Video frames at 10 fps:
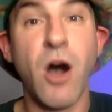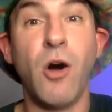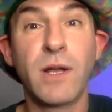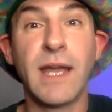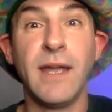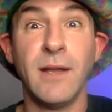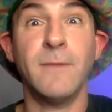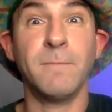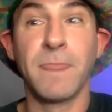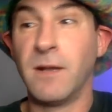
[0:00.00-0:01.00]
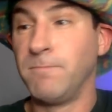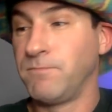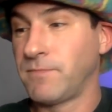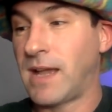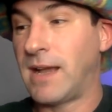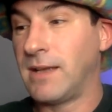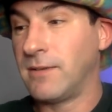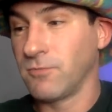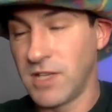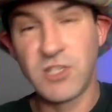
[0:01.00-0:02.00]
okay,
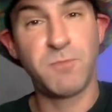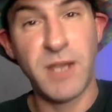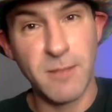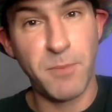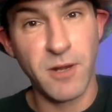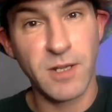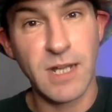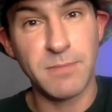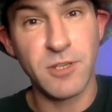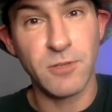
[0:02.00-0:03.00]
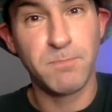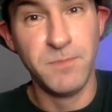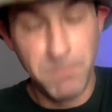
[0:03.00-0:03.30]
Reese's peanut butter cups are